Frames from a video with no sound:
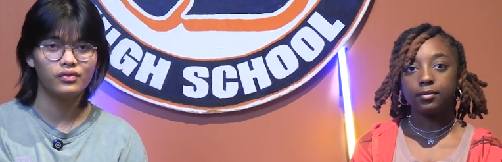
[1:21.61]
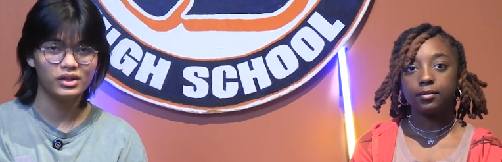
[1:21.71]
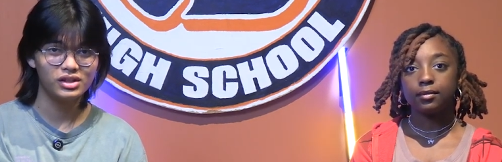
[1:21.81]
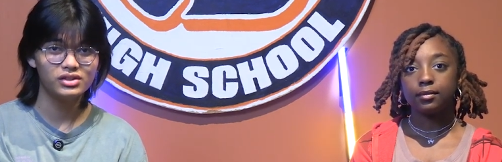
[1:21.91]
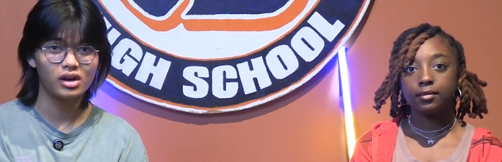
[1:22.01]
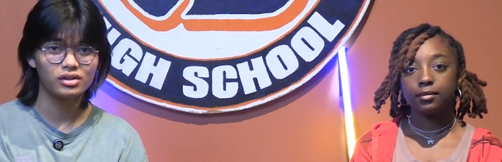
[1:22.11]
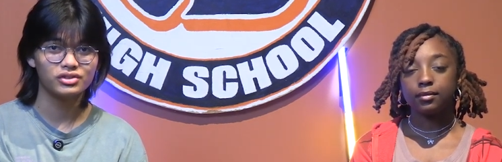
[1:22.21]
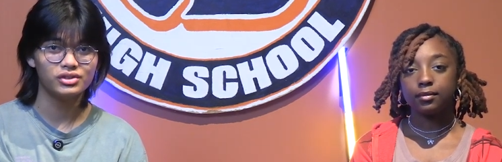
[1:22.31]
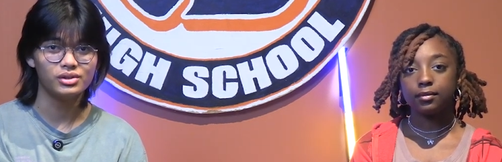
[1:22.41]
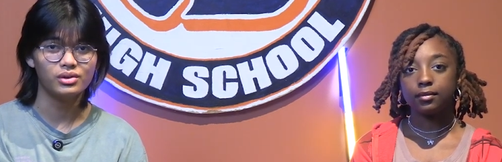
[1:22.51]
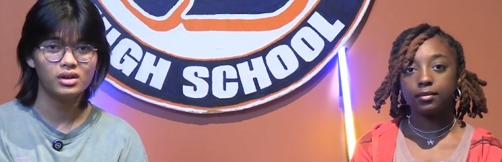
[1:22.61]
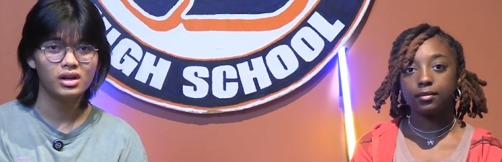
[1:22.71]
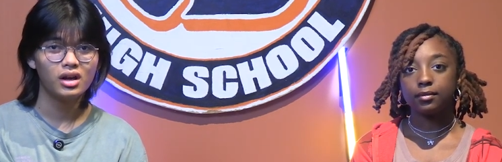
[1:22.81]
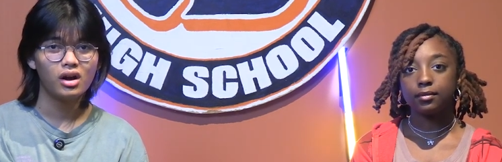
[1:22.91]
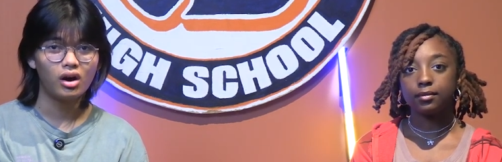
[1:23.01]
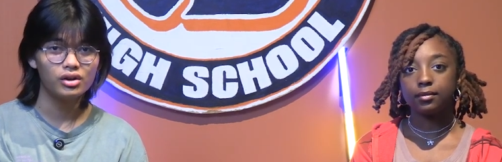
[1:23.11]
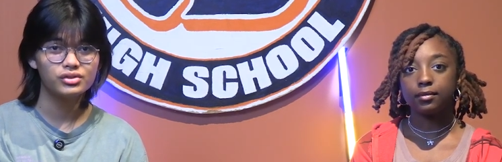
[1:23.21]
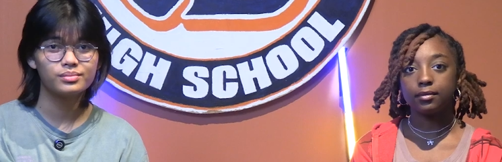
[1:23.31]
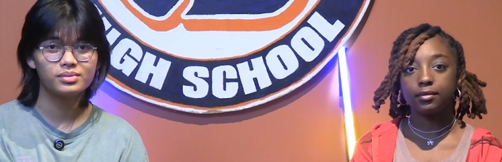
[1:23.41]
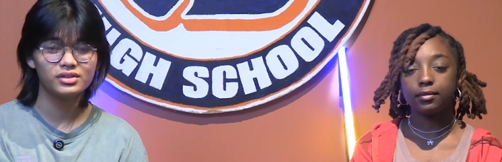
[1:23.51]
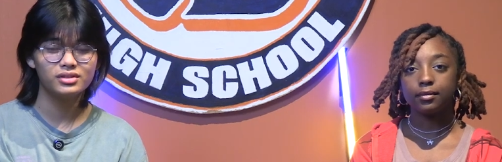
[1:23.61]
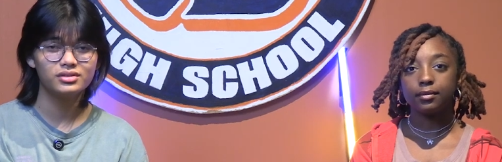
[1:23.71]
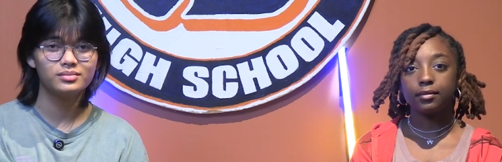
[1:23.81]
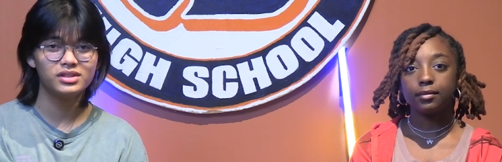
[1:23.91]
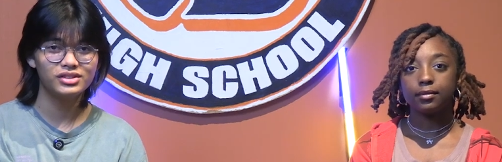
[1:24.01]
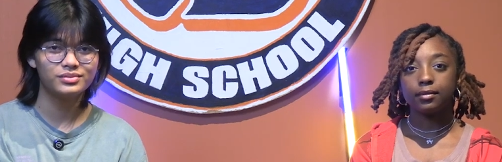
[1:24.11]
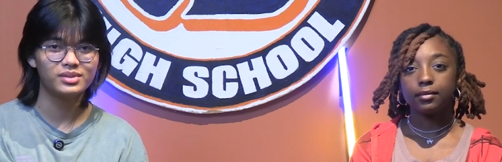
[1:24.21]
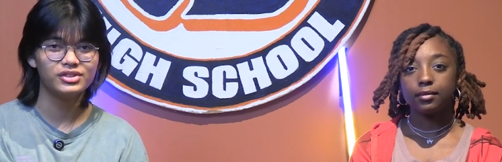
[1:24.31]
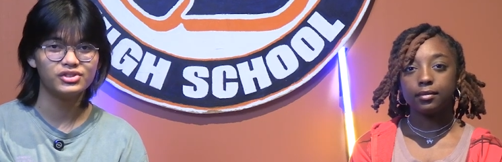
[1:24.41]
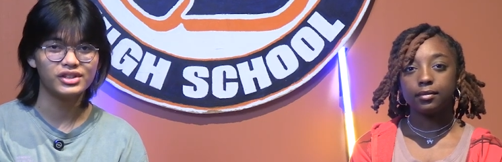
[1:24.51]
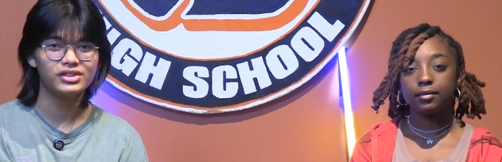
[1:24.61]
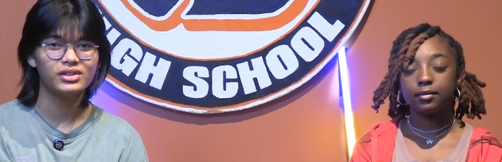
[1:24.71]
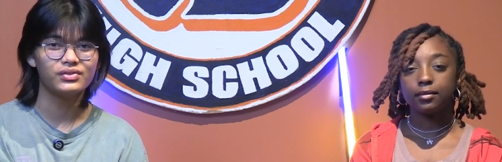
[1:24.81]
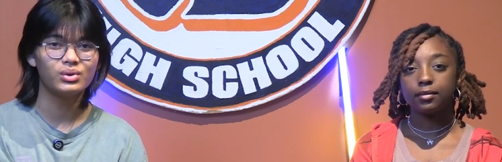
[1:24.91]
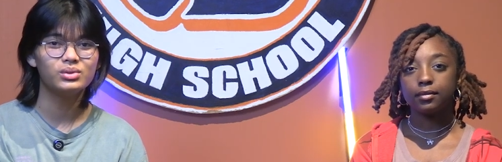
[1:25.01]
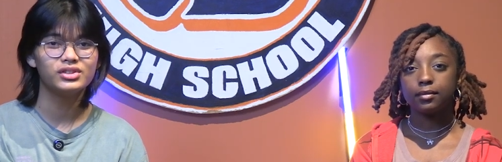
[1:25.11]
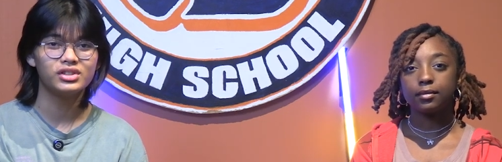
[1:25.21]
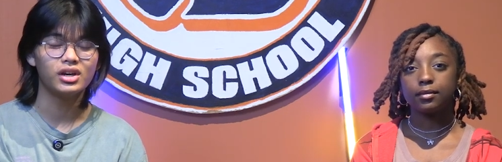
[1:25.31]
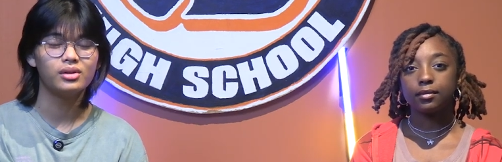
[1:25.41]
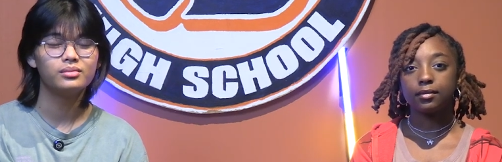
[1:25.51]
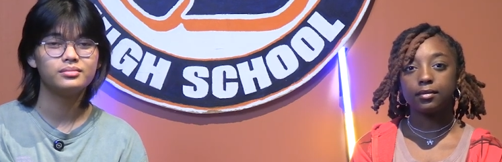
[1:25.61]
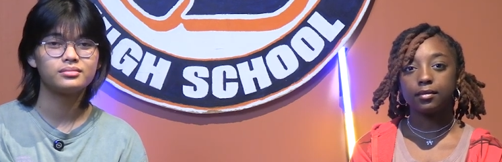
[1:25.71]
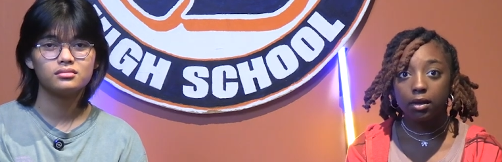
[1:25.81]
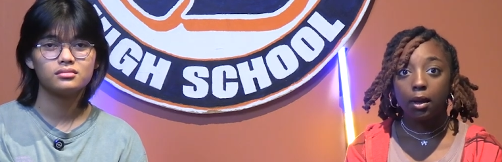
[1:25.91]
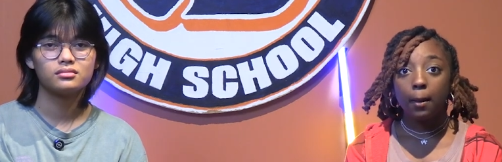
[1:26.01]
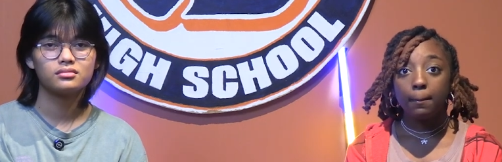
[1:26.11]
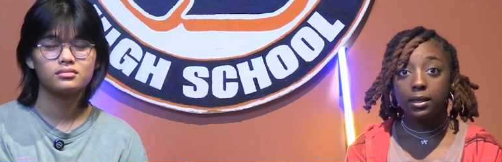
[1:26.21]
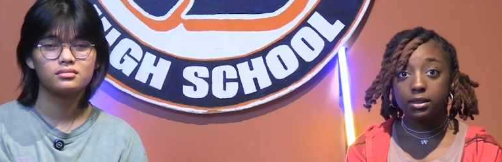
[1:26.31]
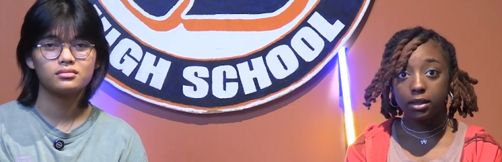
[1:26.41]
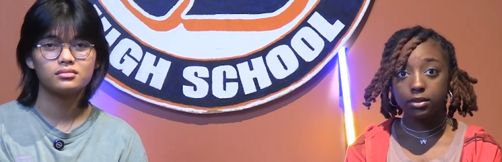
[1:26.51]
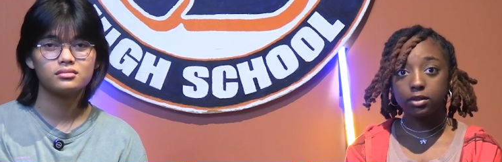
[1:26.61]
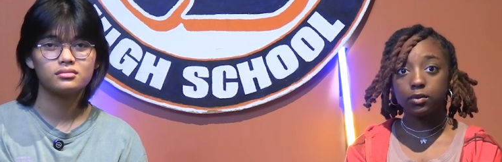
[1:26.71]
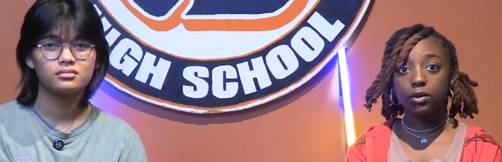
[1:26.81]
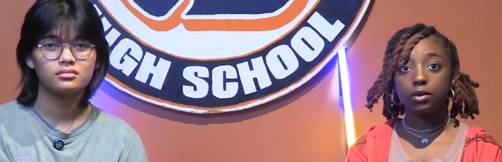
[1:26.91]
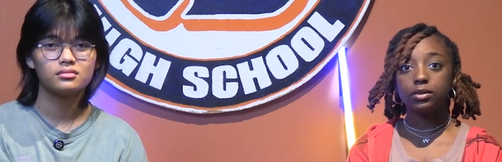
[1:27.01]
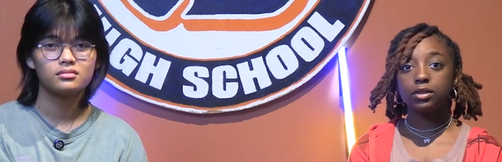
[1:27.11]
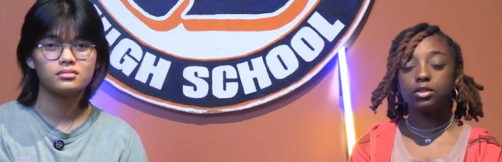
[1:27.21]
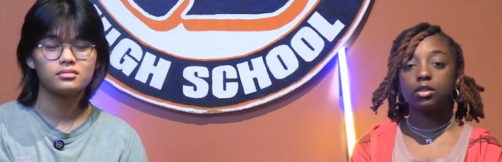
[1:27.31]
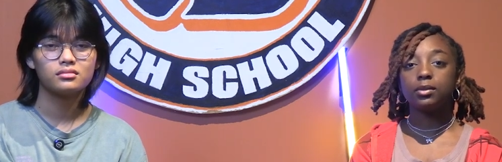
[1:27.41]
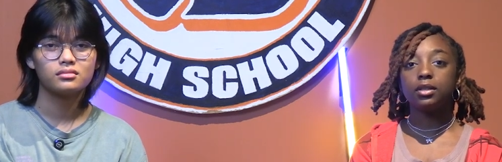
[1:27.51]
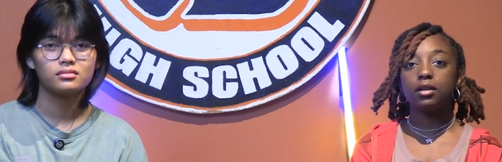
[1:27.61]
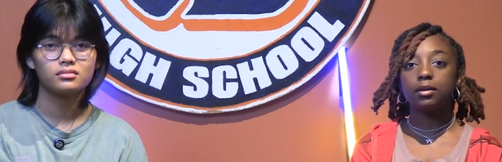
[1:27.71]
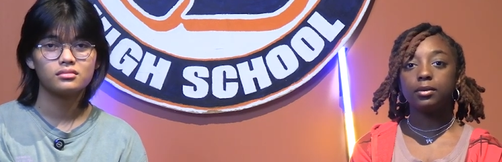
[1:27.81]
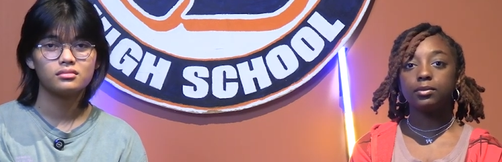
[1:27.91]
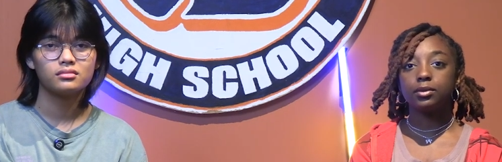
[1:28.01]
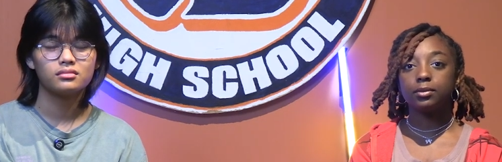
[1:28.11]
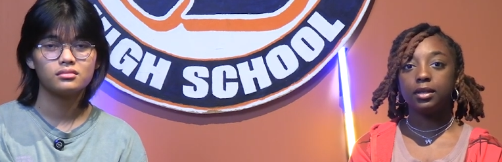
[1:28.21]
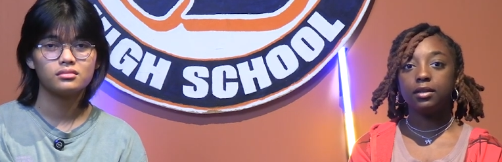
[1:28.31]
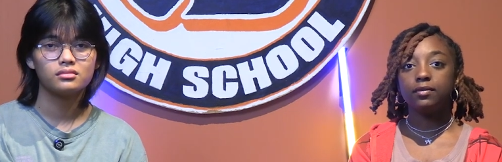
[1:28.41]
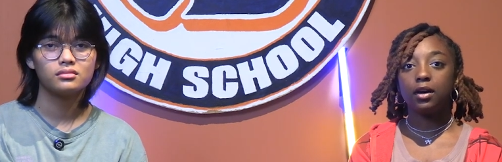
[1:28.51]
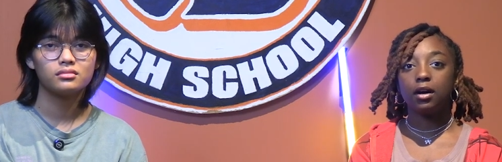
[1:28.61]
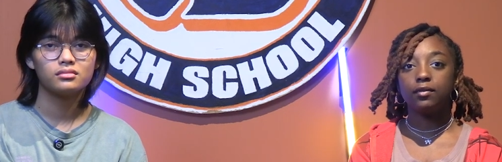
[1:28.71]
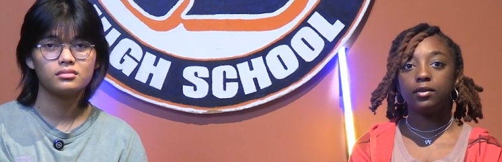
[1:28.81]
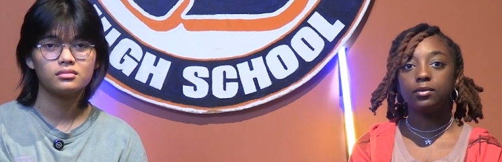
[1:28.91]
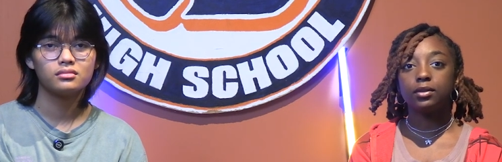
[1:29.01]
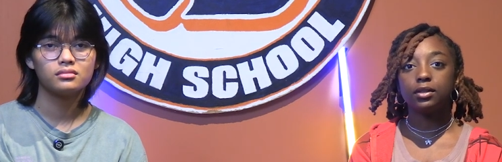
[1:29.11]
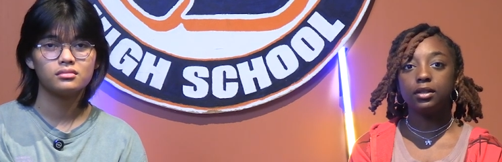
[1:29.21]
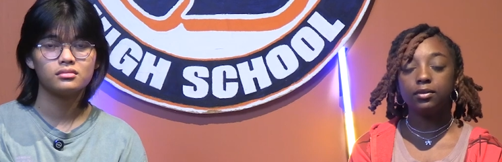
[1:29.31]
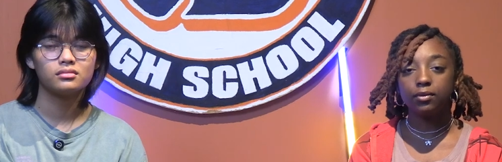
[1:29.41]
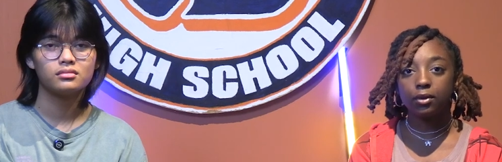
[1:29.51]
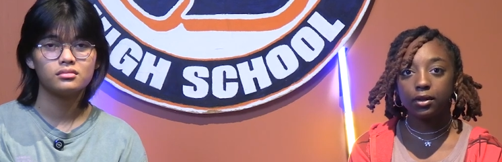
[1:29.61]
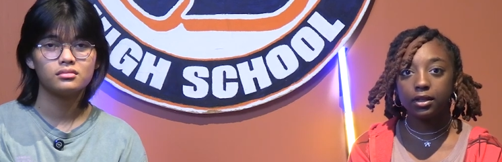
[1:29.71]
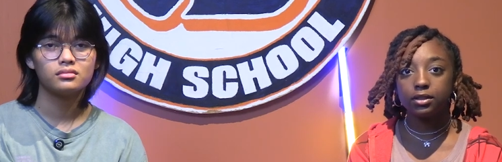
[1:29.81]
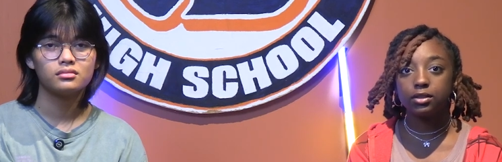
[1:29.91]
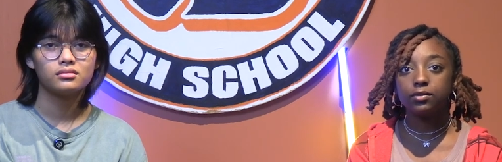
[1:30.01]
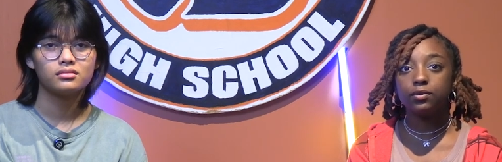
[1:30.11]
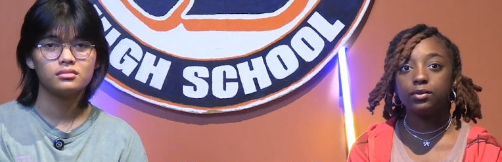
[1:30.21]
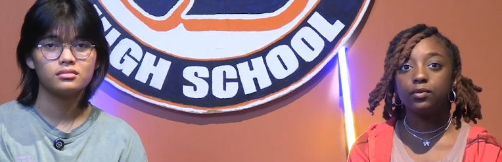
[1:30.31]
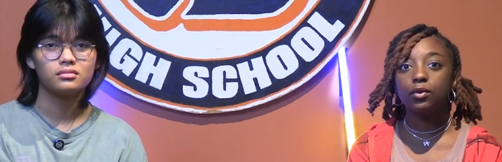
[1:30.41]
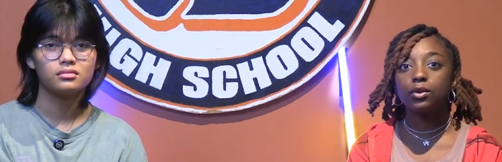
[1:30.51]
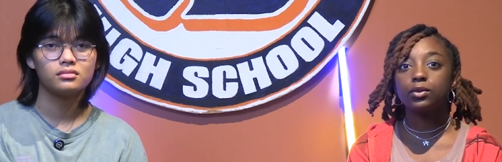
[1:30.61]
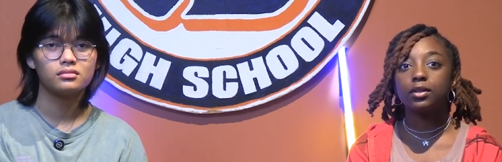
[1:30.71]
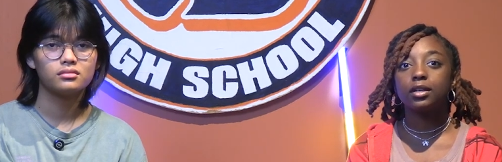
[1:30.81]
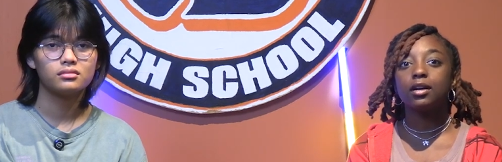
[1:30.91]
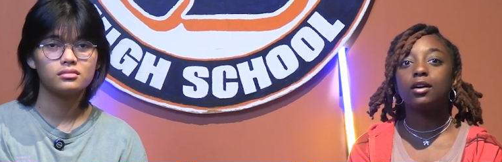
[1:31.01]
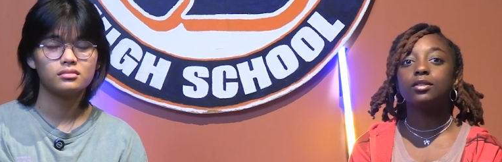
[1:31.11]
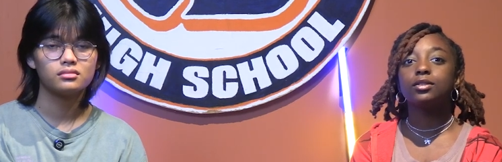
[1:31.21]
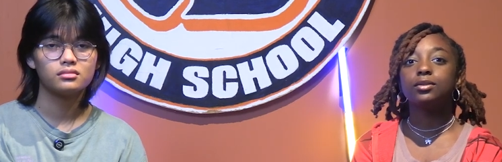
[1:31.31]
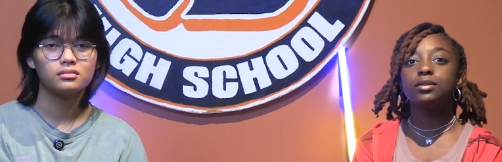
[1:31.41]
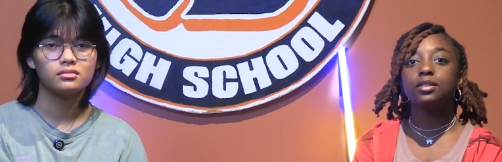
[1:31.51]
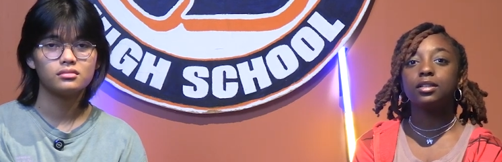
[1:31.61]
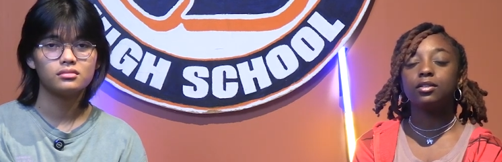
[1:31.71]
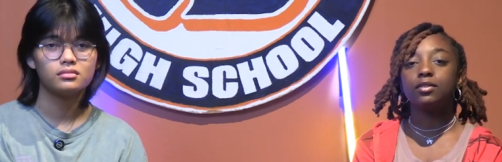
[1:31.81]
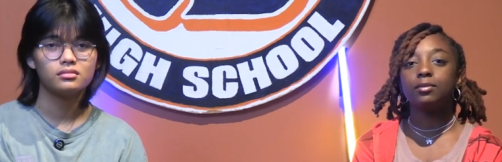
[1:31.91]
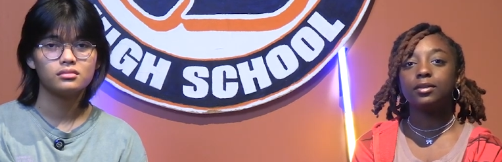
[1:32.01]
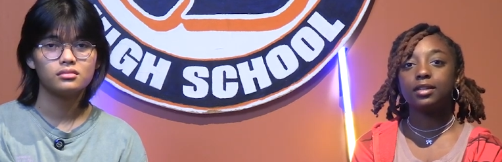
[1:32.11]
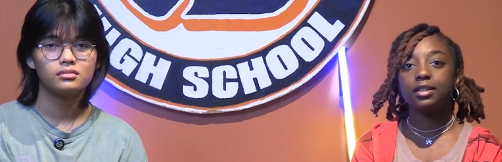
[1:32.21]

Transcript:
Speaker 1: $15 due. Also, please please bring drinks and food to share.
Speaker 2: Ms. Hustles will host the German Club in room E5 from 340 to 420 on Tuesday, November